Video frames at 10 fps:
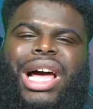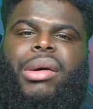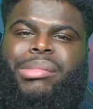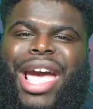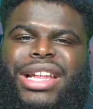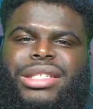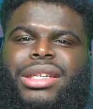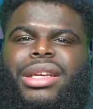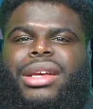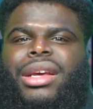out Magic.
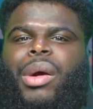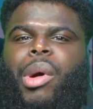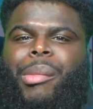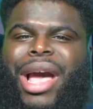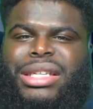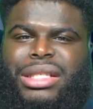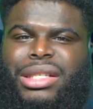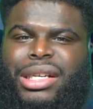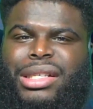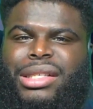And what Magic
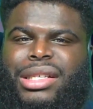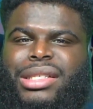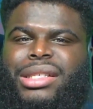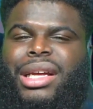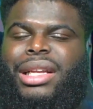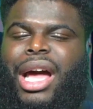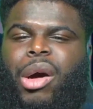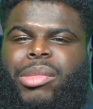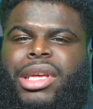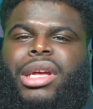does is allow
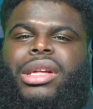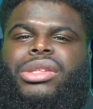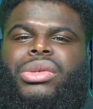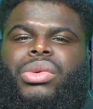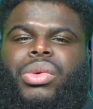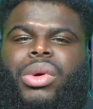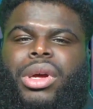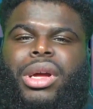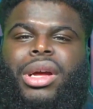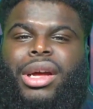me
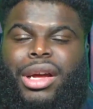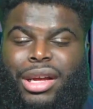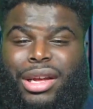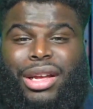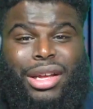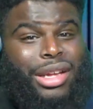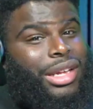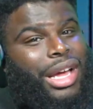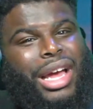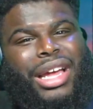to,
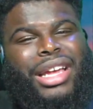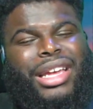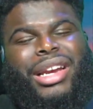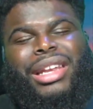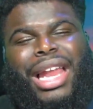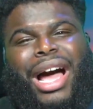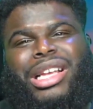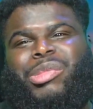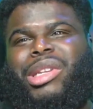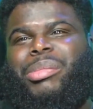it allows
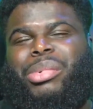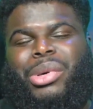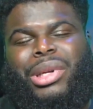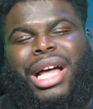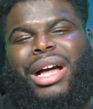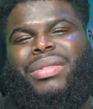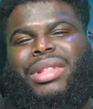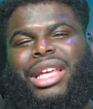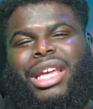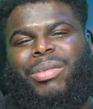me to pull out
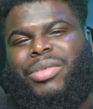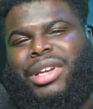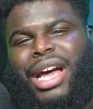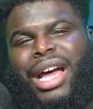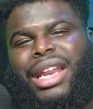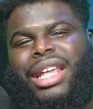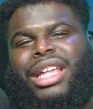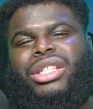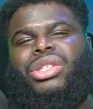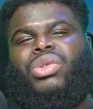the Infinite
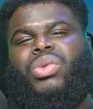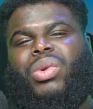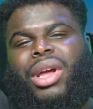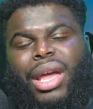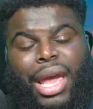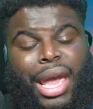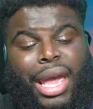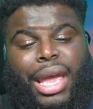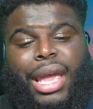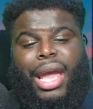into
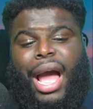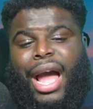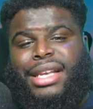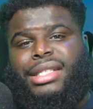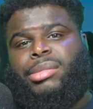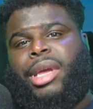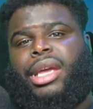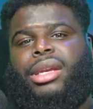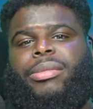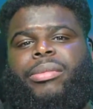a
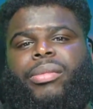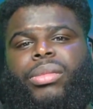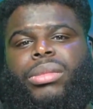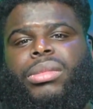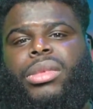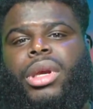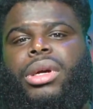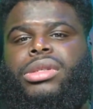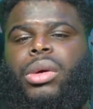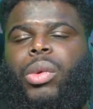Iceman.
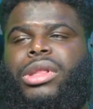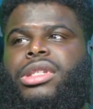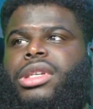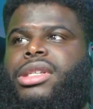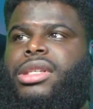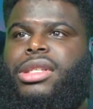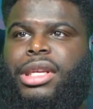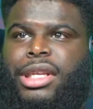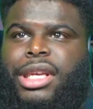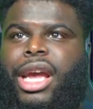So what this does is
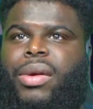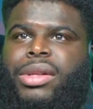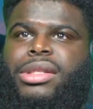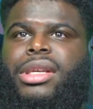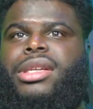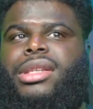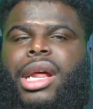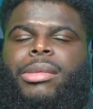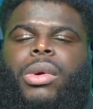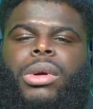it guarantees that
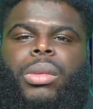I'm going to